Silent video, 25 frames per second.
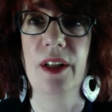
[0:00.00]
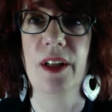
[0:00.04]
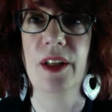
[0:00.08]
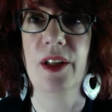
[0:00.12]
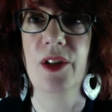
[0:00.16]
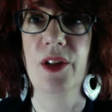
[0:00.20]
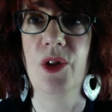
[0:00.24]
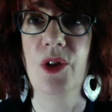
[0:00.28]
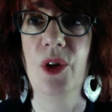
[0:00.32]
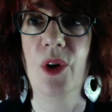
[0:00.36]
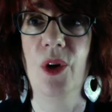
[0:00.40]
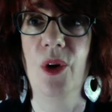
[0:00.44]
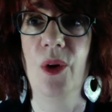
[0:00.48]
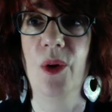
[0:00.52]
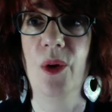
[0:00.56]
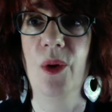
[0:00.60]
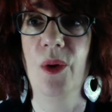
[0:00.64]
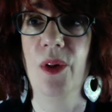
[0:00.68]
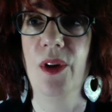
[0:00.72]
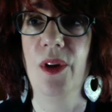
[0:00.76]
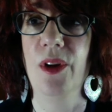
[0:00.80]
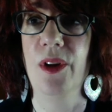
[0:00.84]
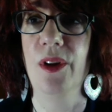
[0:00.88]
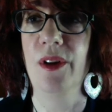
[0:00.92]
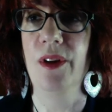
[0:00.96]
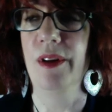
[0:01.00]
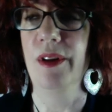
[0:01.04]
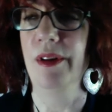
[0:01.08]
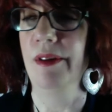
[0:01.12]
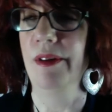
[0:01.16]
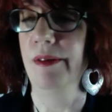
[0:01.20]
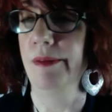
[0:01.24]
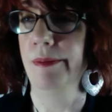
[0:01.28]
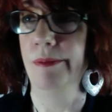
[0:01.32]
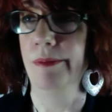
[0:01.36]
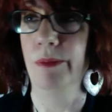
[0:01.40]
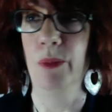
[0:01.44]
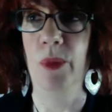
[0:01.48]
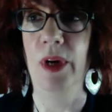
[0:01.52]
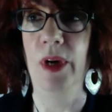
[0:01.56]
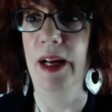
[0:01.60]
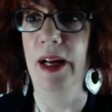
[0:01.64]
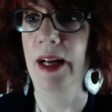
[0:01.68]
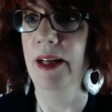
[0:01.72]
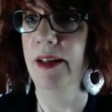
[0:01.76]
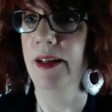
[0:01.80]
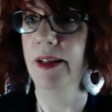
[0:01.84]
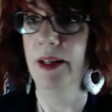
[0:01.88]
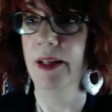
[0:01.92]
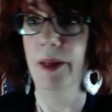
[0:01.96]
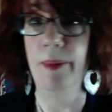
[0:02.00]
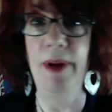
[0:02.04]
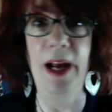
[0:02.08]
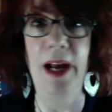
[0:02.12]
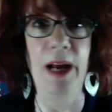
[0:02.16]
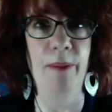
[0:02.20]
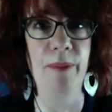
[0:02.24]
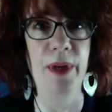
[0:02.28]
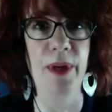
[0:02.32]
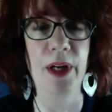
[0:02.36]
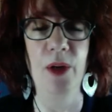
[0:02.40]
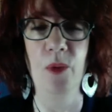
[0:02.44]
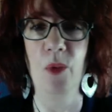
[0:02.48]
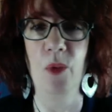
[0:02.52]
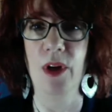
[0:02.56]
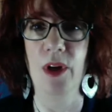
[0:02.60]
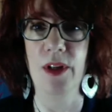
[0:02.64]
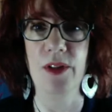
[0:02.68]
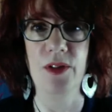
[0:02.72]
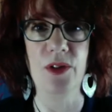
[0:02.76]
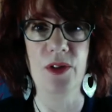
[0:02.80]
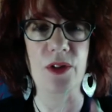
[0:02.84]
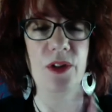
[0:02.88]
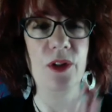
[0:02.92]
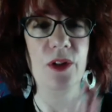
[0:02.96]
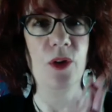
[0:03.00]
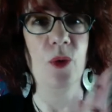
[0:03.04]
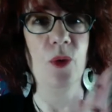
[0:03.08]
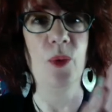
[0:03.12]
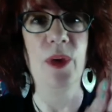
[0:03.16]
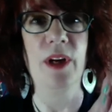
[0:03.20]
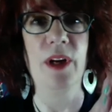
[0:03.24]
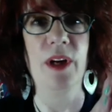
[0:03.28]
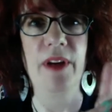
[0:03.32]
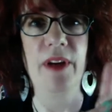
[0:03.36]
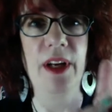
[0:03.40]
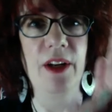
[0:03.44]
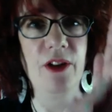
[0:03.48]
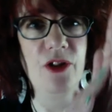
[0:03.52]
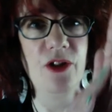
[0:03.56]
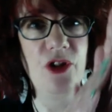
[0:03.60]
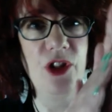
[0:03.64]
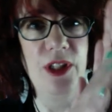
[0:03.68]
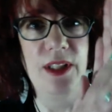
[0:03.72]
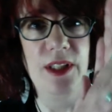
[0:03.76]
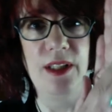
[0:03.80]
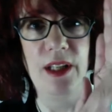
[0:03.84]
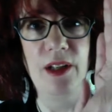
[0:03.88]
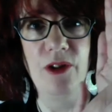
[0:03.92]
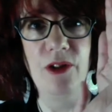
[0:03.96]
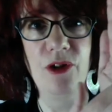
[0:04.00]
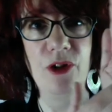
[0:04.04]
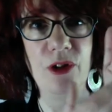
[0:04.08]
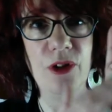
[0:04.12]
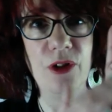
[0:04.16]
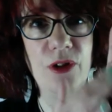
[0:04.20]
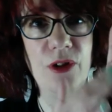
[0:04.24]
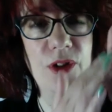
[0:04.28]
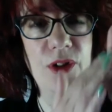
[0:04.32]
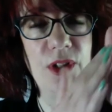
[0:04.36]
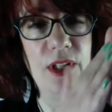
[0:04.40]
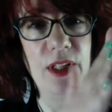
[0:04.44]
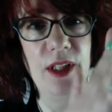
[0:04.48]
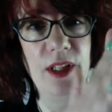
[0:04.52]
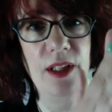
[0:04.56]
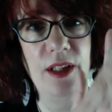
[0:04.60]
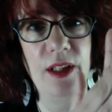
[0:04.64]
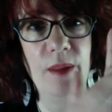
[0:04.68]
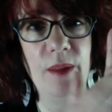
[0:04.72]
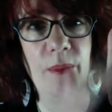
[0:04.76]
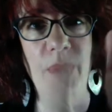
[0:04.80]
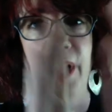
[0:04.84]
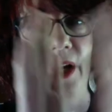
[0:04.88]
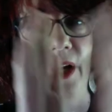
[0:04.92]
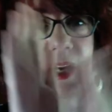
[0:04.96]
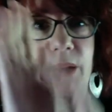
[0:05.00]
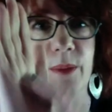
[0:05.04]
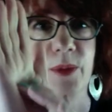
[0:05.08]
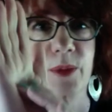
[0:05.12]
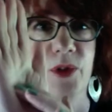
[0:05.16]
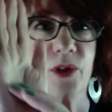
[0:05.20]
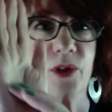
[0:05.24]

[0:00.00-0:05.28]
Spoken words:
So what ended up happening was, we have energy centers in the palms